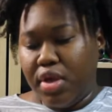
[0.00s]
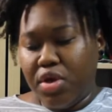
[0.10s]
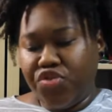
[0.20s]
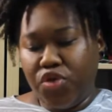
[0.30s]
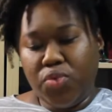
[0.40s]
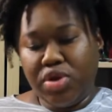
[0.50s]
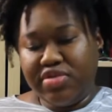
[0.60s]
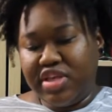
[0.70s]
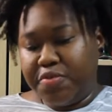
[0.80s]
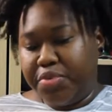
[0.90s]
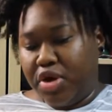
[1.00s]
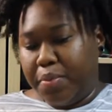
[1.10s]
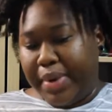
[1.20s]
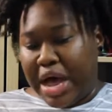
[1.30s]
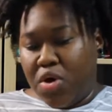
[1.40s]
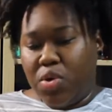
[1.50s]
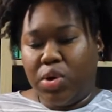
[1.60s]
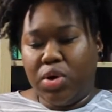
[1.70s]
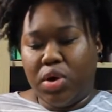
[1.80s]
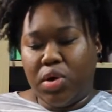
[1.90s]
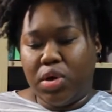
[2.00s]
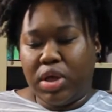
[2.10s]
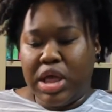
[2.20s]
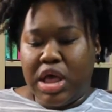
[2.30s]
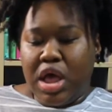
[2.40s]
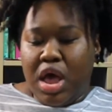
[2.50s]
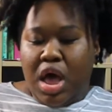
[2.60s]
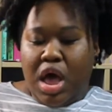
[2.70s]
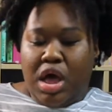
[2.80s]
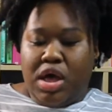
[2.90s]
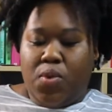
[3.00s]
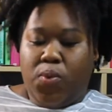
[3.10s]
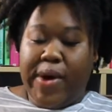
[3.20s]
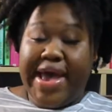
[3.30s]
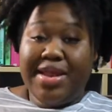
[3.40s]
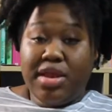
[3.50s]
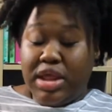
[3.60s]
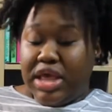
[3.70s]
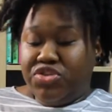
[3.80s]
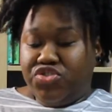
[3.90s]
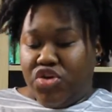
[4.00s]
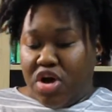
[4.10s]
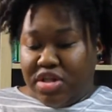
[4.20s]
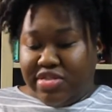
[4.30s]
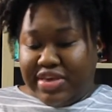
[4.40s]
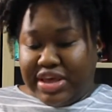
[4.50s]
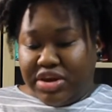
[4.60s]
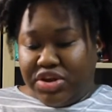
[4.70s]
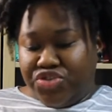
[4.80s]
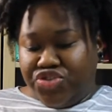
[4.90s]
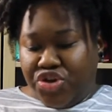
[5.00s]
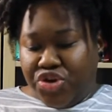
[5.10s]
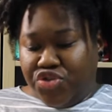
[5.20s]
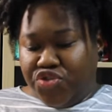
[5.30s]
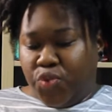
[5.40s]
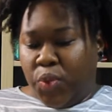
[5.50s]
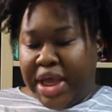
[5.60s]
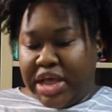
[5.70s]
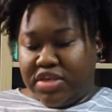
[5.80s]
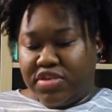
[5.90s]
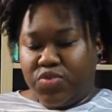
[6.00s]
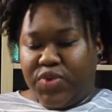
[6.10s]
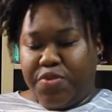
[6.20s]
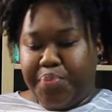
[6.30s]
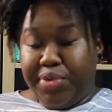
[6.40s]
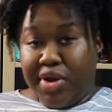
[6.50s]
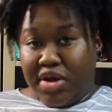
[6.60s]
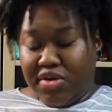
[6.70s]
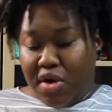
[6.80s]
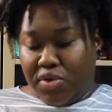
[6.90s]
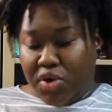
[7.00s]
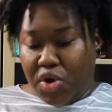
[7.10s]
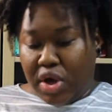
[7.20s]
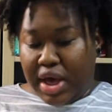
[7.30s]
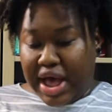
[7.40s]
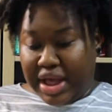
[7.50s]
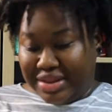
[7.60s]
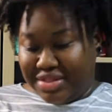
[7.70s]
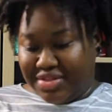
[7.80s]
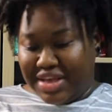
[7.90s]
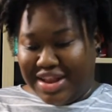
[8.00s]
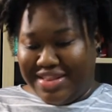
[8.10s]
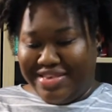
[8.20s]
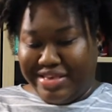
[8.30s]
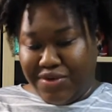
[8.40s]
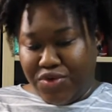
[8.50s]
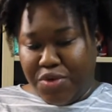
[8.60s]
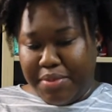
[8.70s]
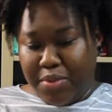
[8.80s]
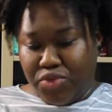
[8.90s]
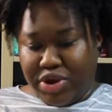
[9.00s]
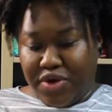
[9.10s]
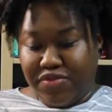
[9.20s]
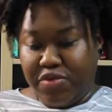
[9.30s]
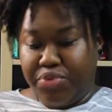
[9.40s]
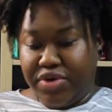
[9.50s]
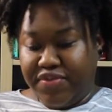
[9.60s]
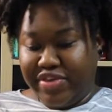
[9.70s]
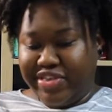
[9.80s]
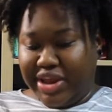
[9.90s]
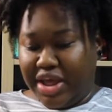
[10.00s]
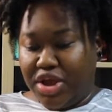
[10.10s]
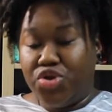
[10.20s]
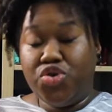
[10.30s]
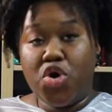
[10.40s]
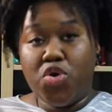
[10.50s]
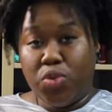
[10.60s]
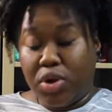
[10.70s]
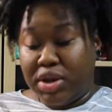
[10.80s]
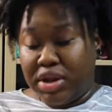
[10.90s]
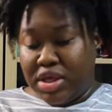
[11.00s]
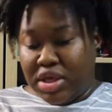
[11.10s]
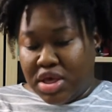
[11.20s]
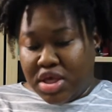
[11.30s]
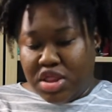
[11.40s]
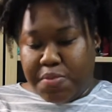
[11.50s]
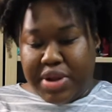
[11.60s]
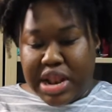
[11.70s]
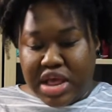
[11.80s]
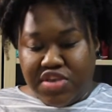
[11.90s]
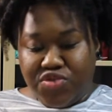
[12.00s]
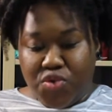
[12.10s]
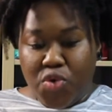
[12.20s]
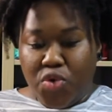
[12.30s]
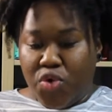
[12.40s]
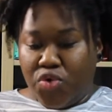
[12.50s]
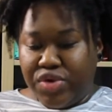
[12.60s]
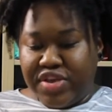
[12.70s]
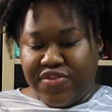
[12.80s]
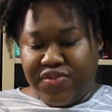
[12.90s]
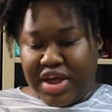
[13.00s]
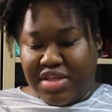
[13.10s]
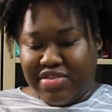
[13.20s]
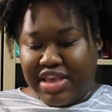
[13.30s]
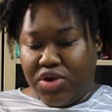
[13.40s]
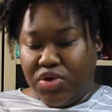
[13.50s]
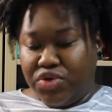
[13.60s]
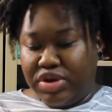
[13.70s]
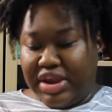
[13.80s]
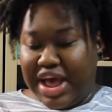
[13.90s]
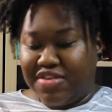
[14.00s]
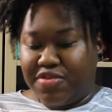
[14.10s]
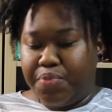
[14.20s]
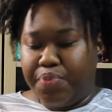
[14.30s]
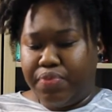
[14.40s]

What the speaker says: So what's this book about? When Enchanted Jones wakes with blood on her hands and zero memory of the previous night, no one, the police or Corey's fans included, has